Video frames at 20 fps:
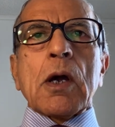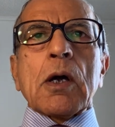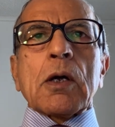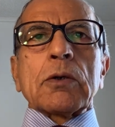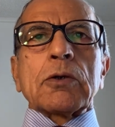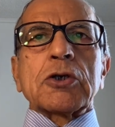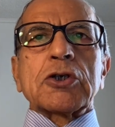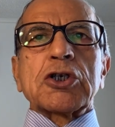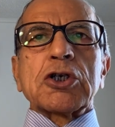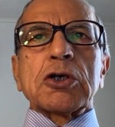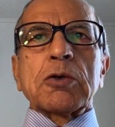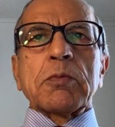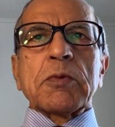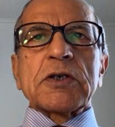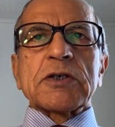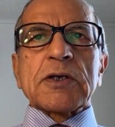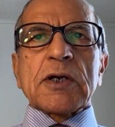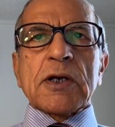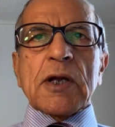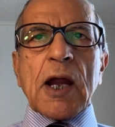The
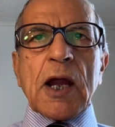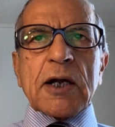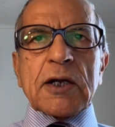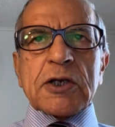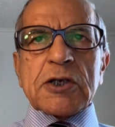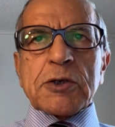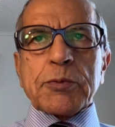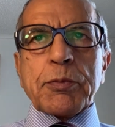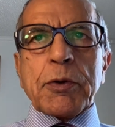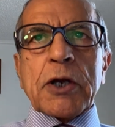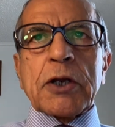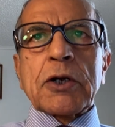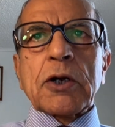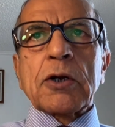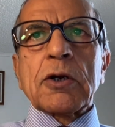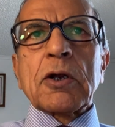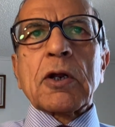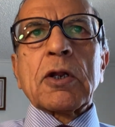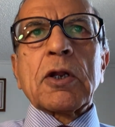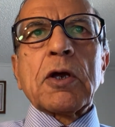Germans had anticipated
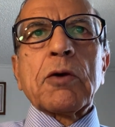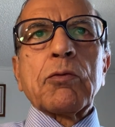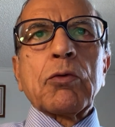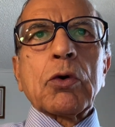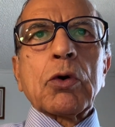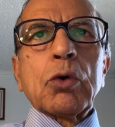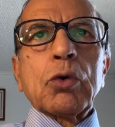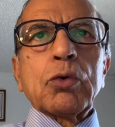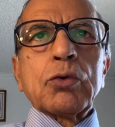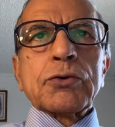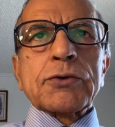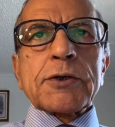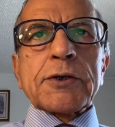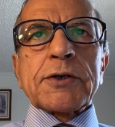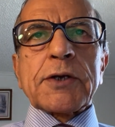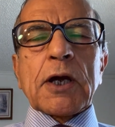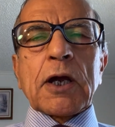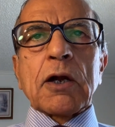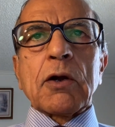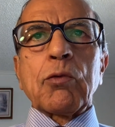that they would lose the
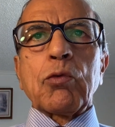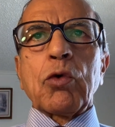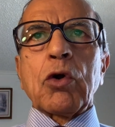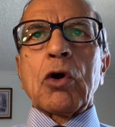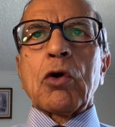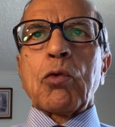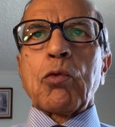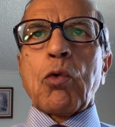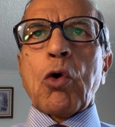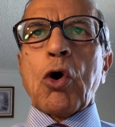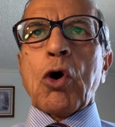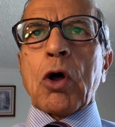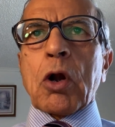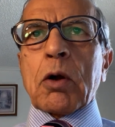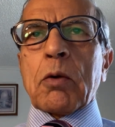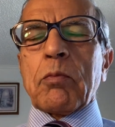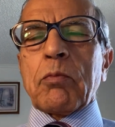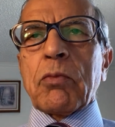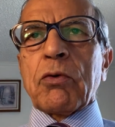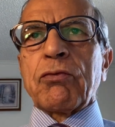Second World War.
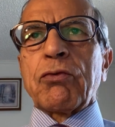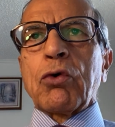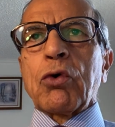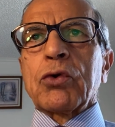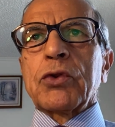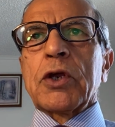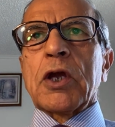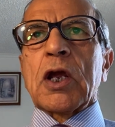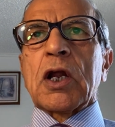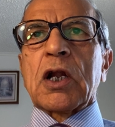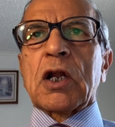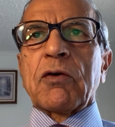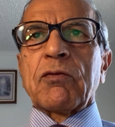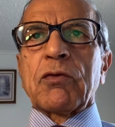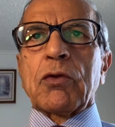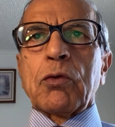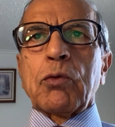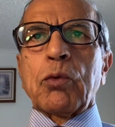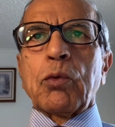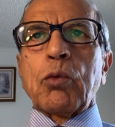Before the end of
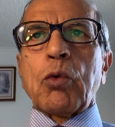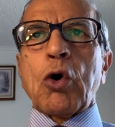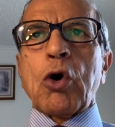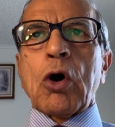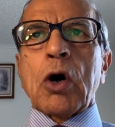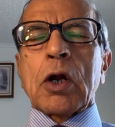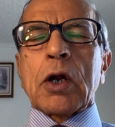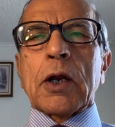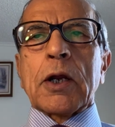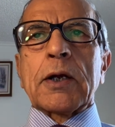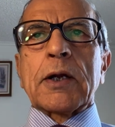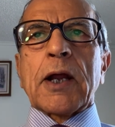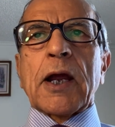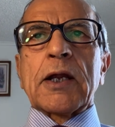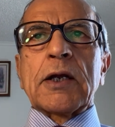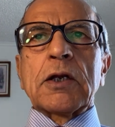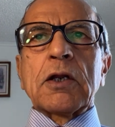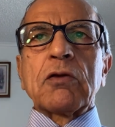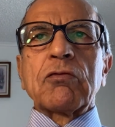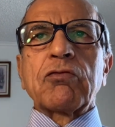the war in
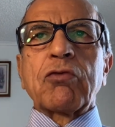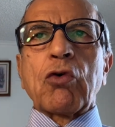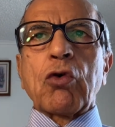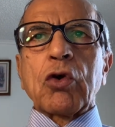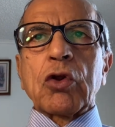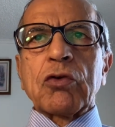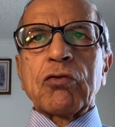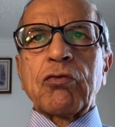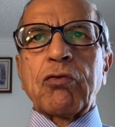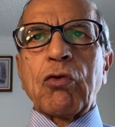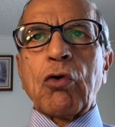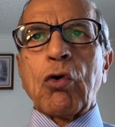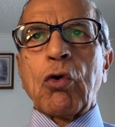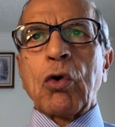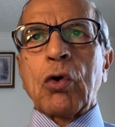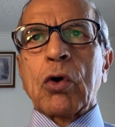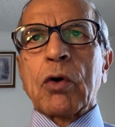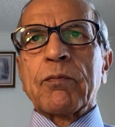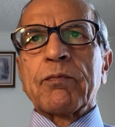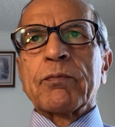
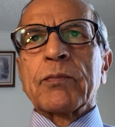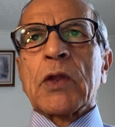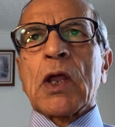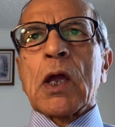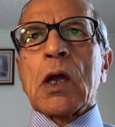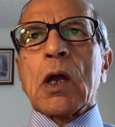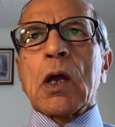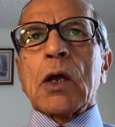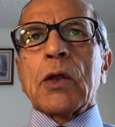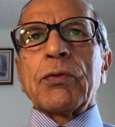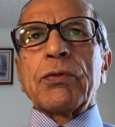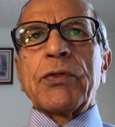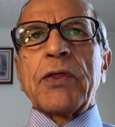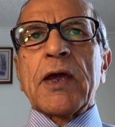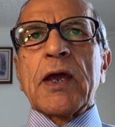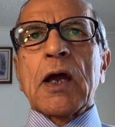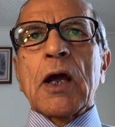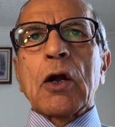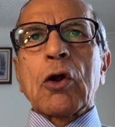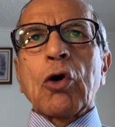1944, they
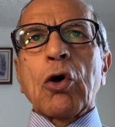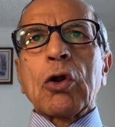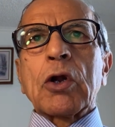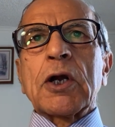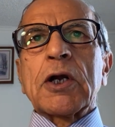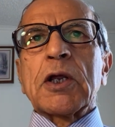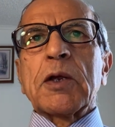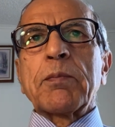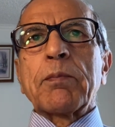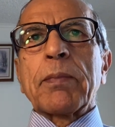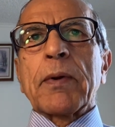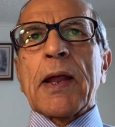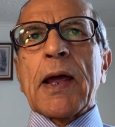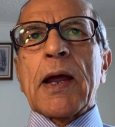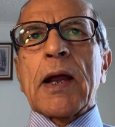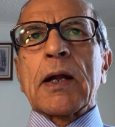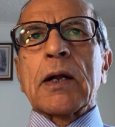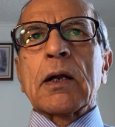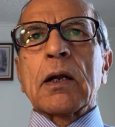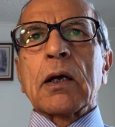had already
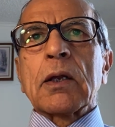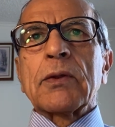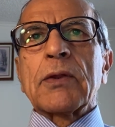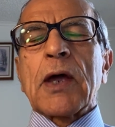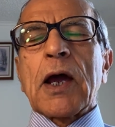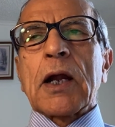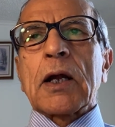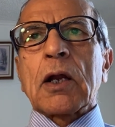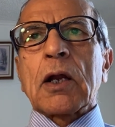planned that